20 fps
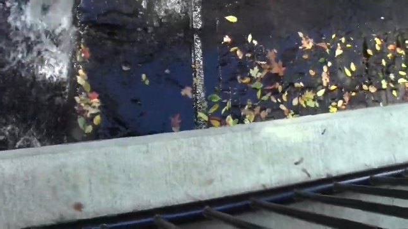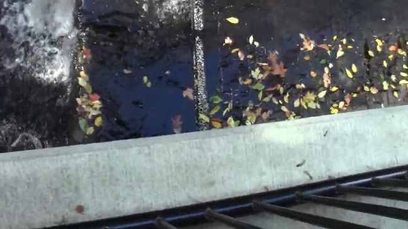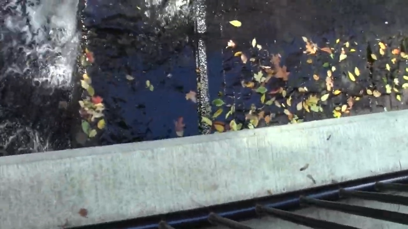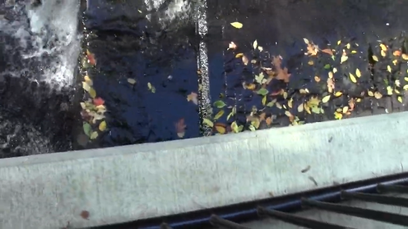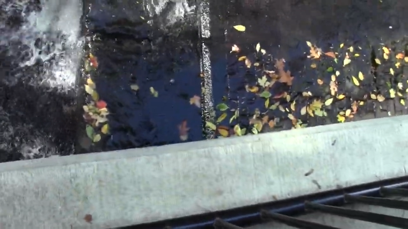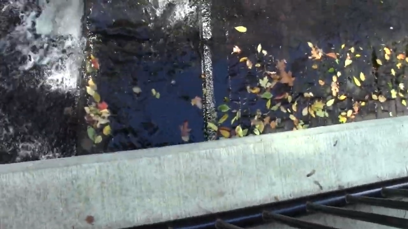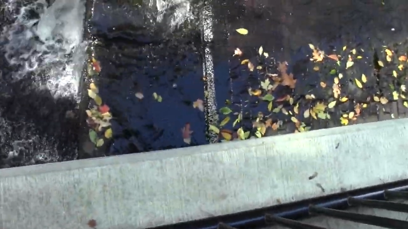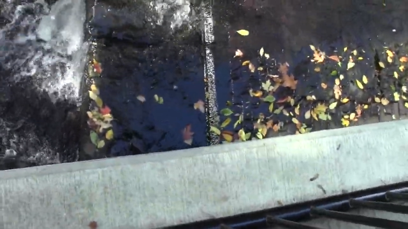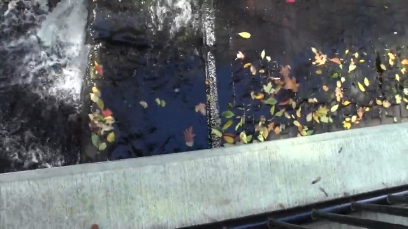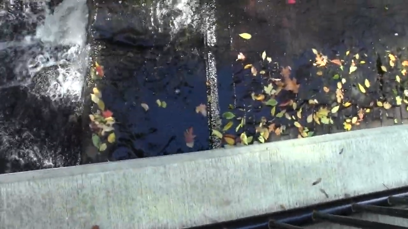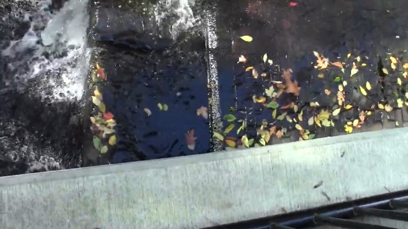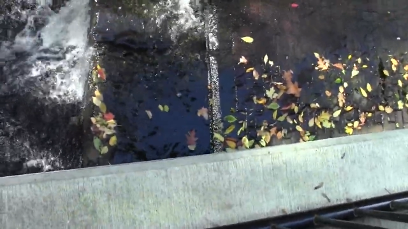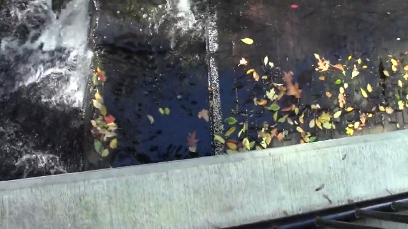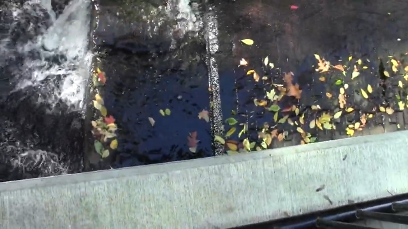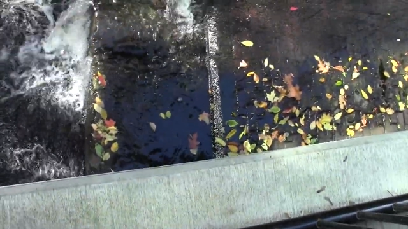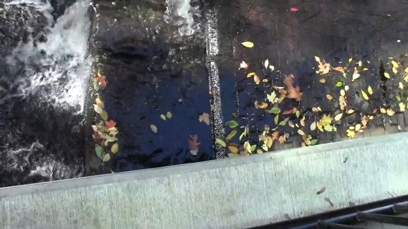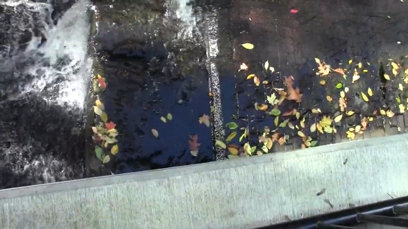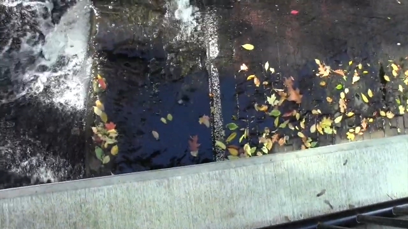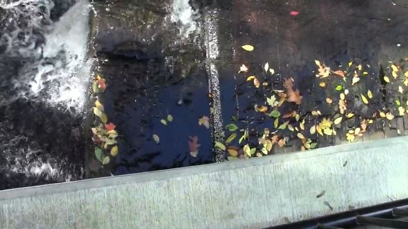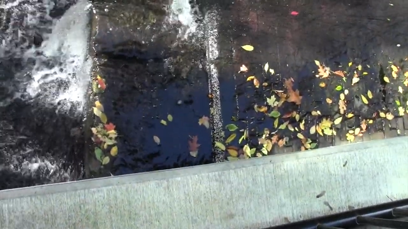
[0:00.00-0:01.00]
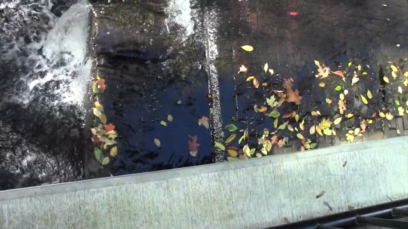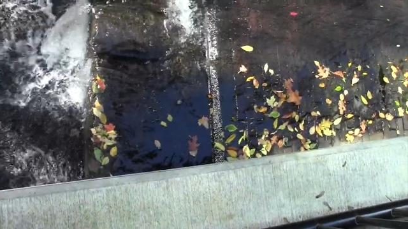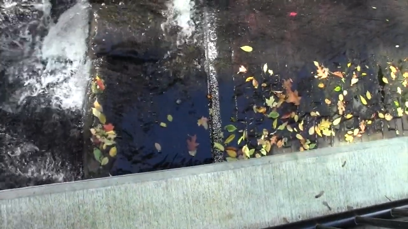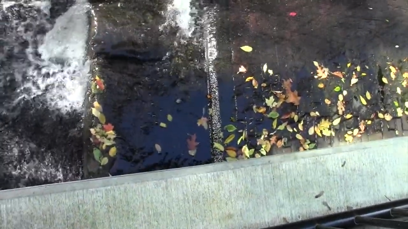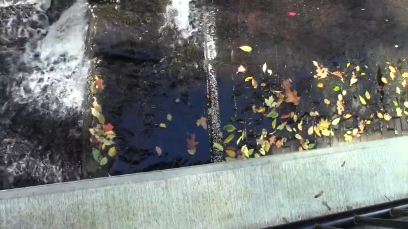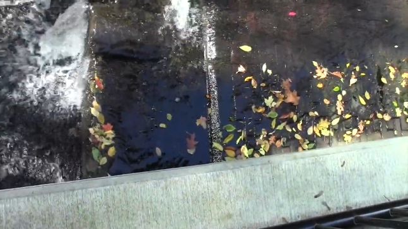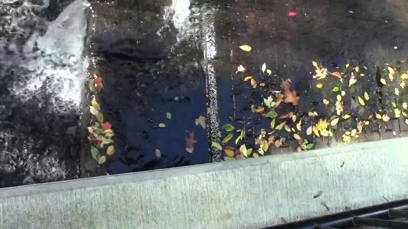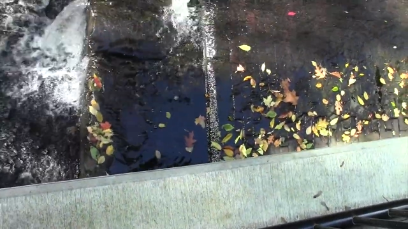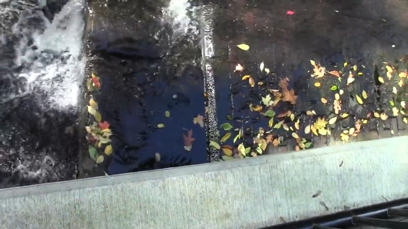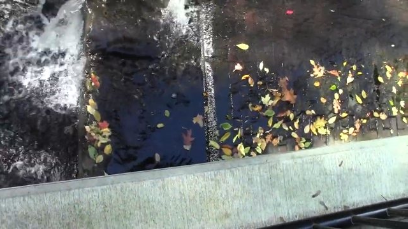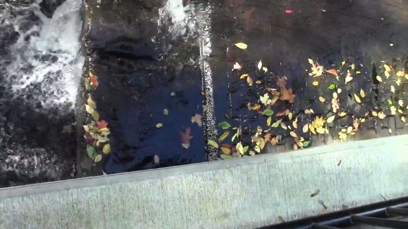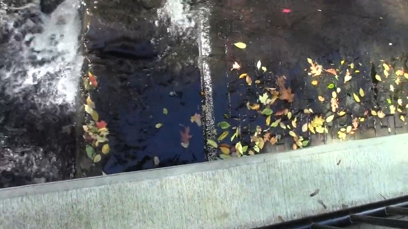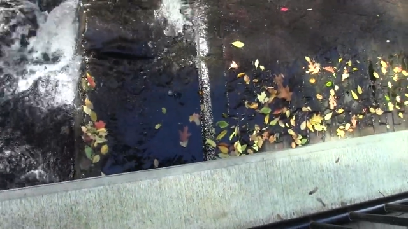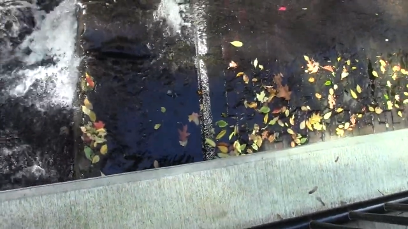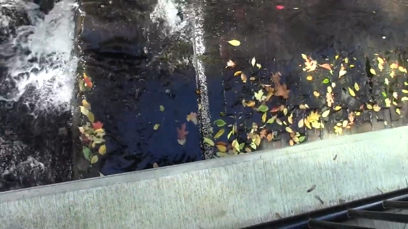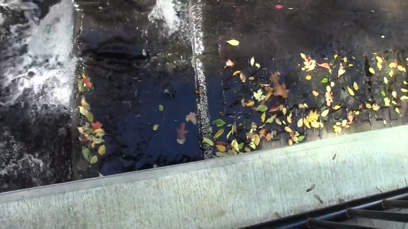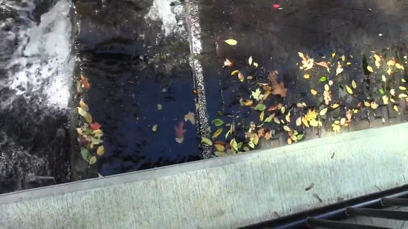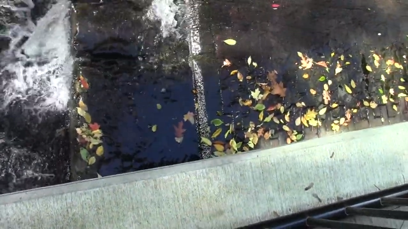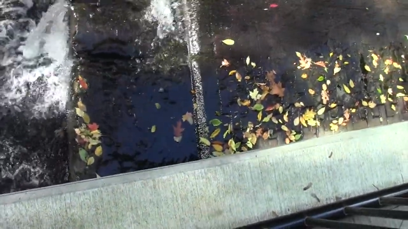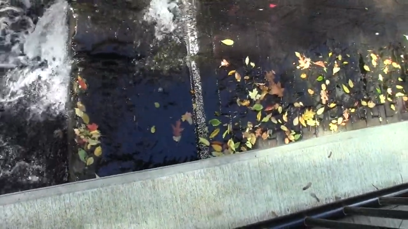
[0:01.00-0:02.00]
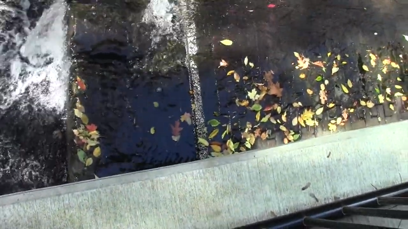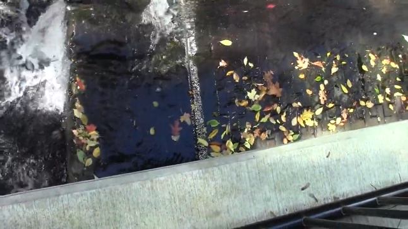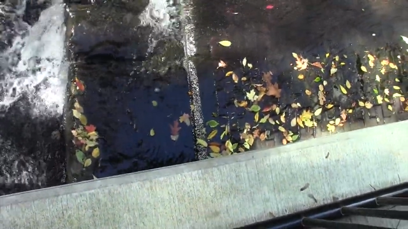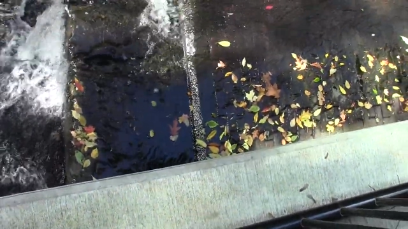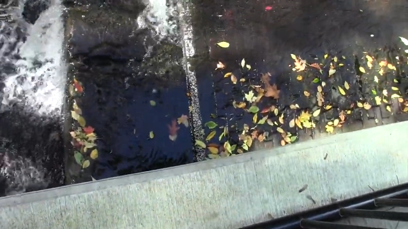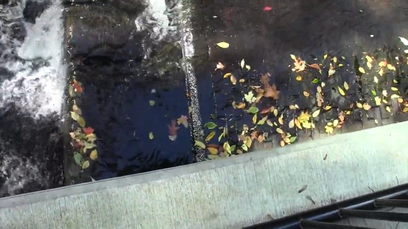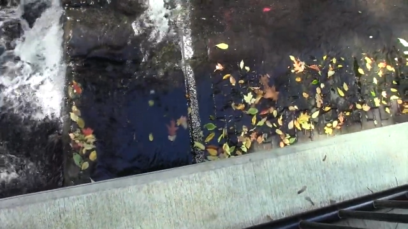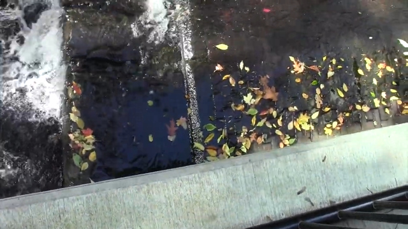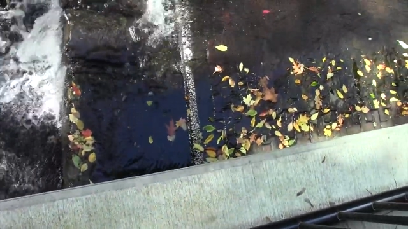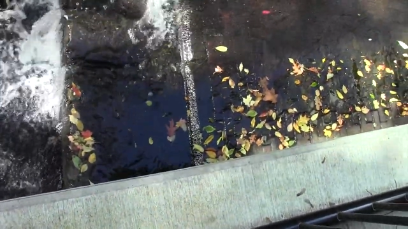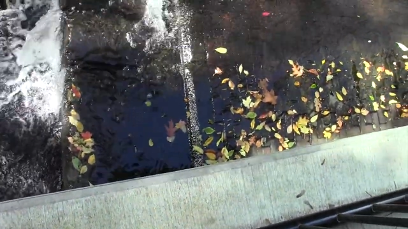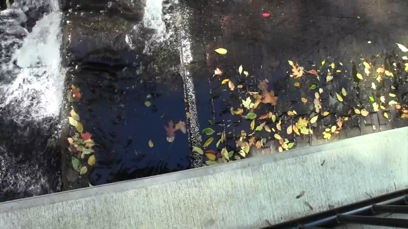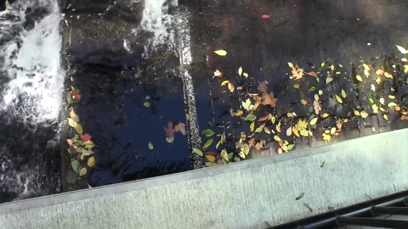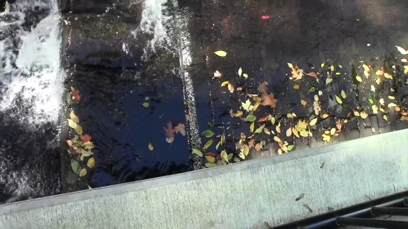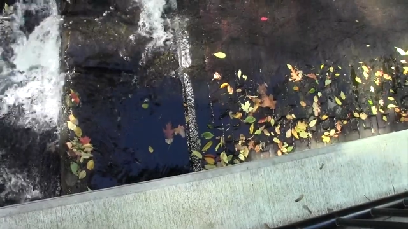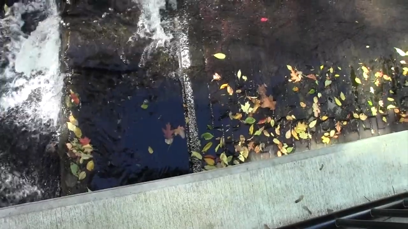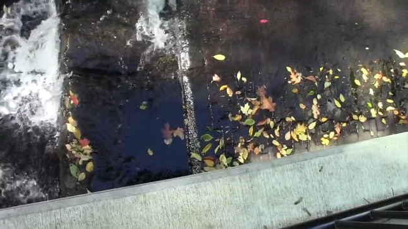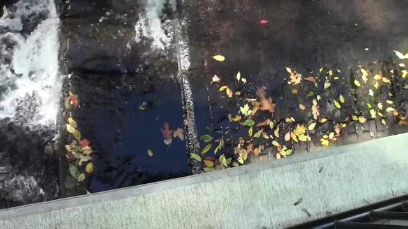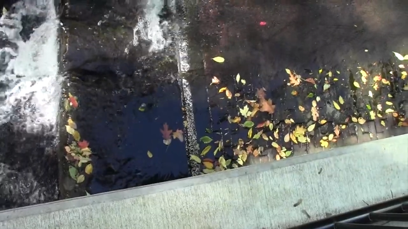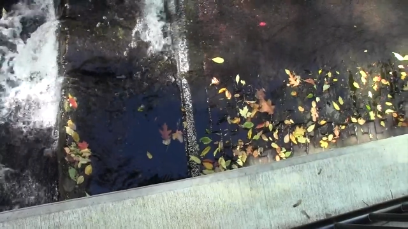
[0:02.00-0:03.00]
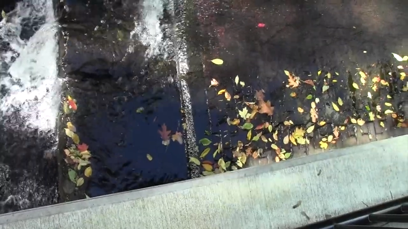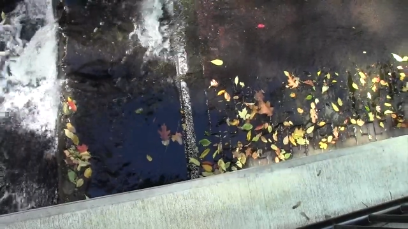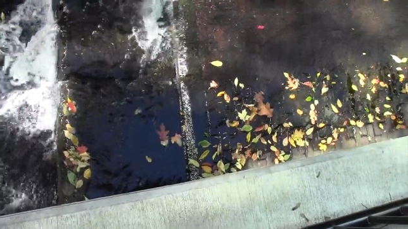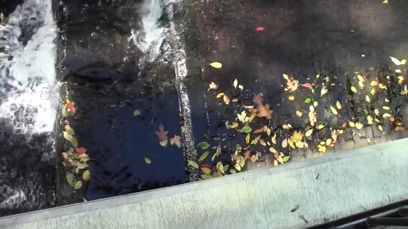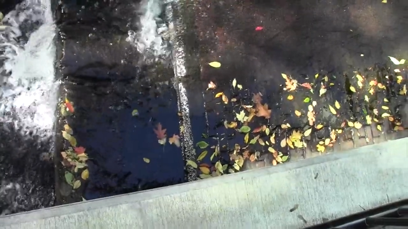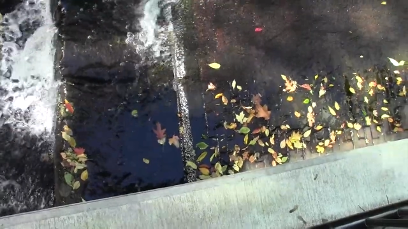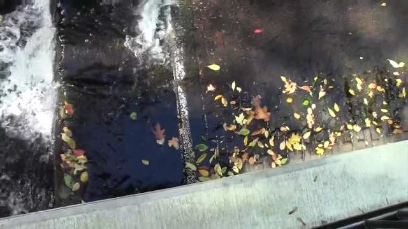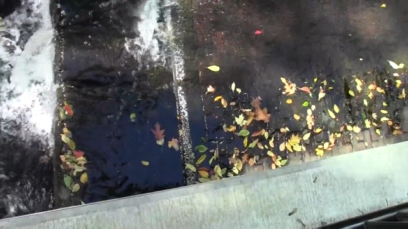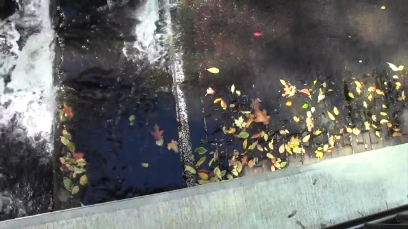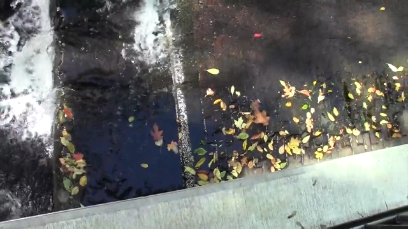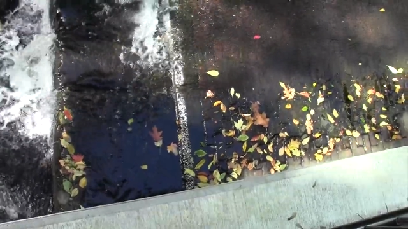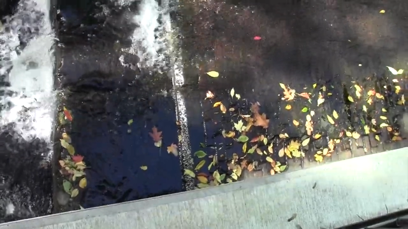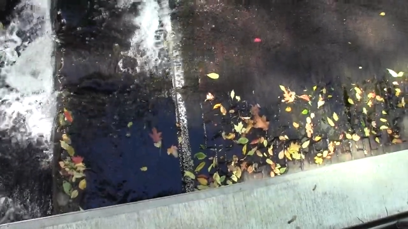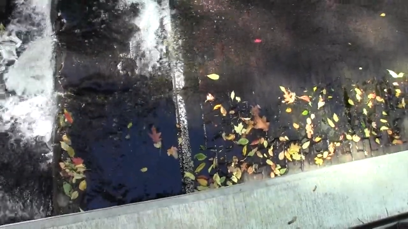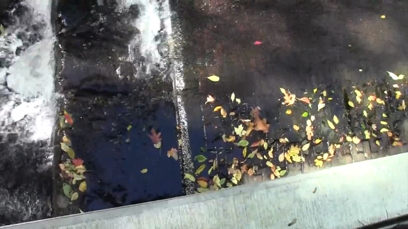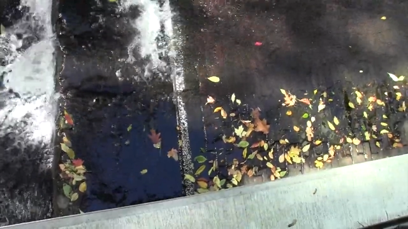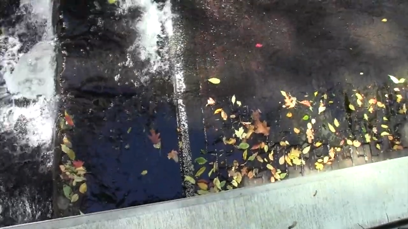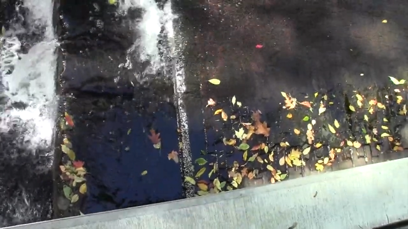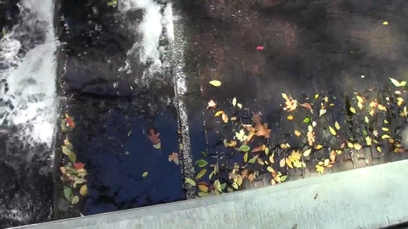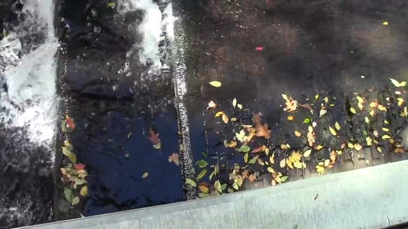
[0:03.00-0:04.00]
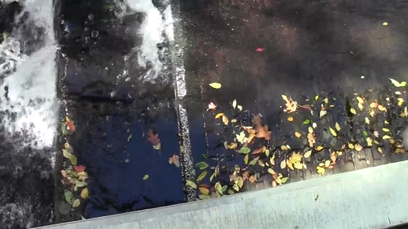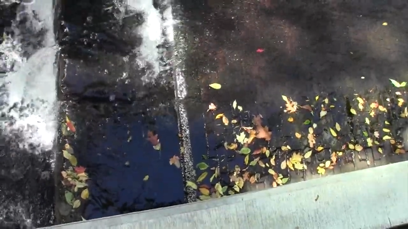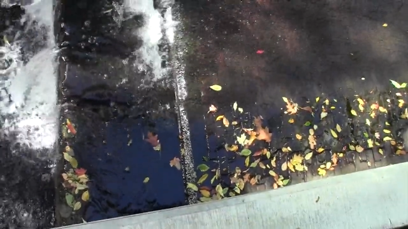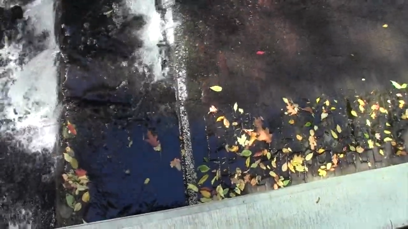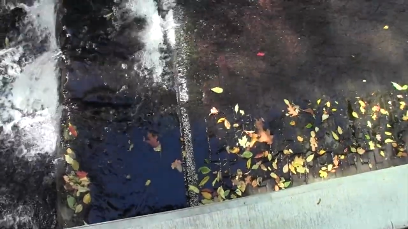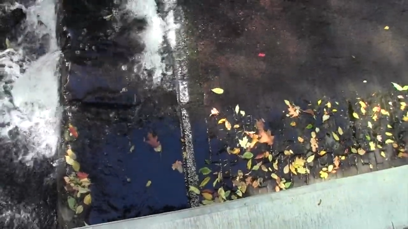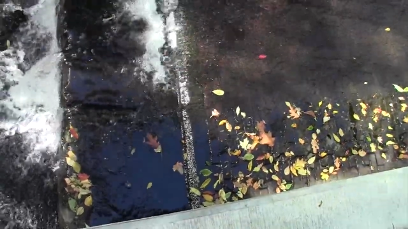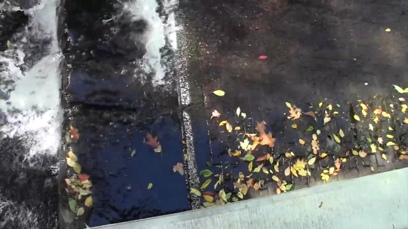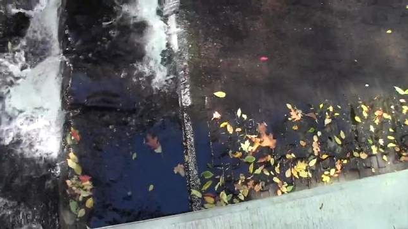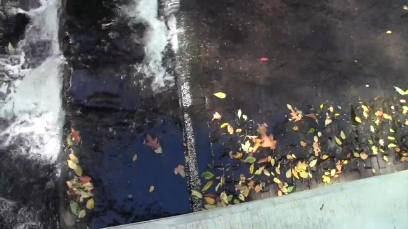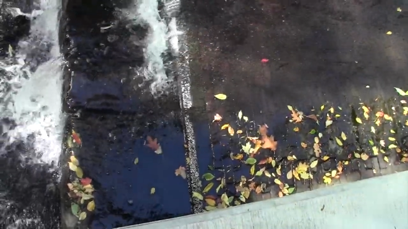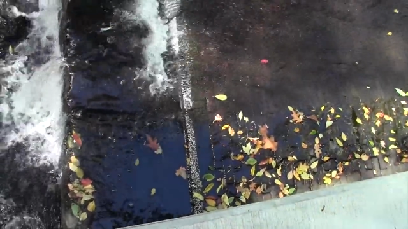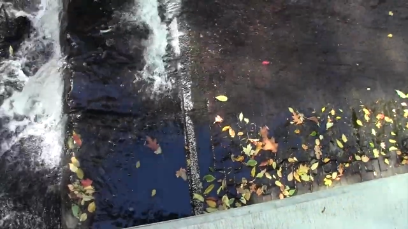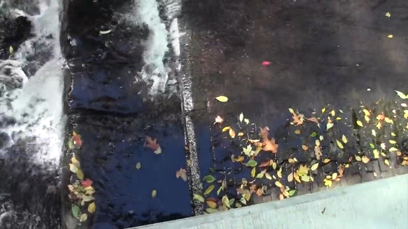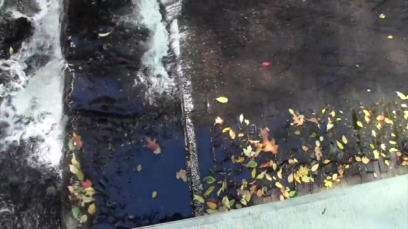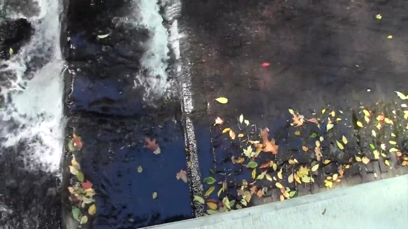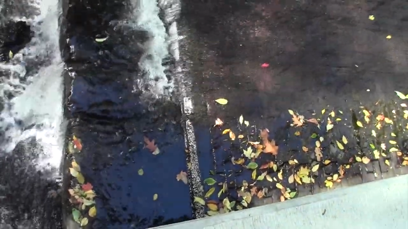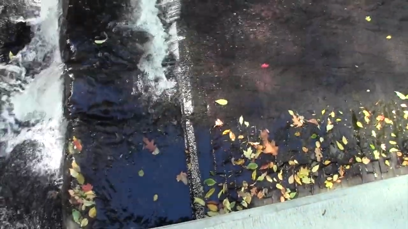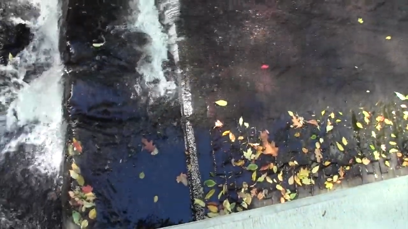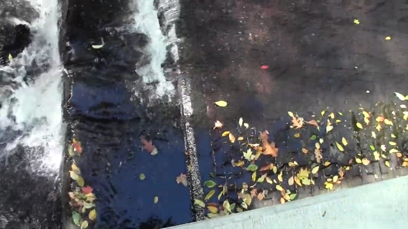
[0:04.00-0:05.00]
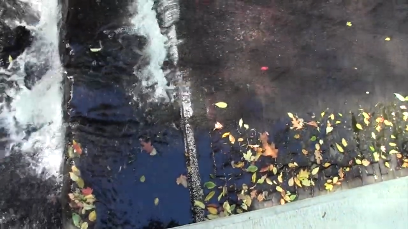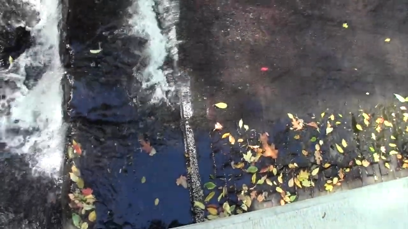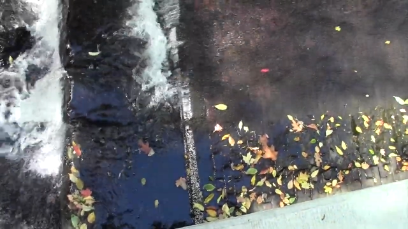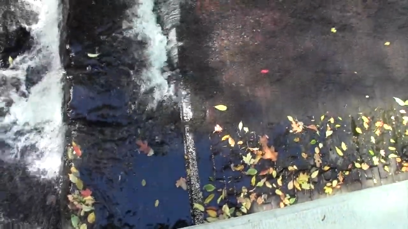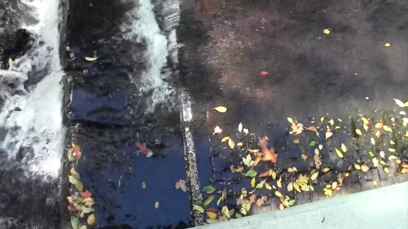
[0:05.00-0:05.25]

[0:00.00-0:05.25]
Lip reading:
(no speaker visible)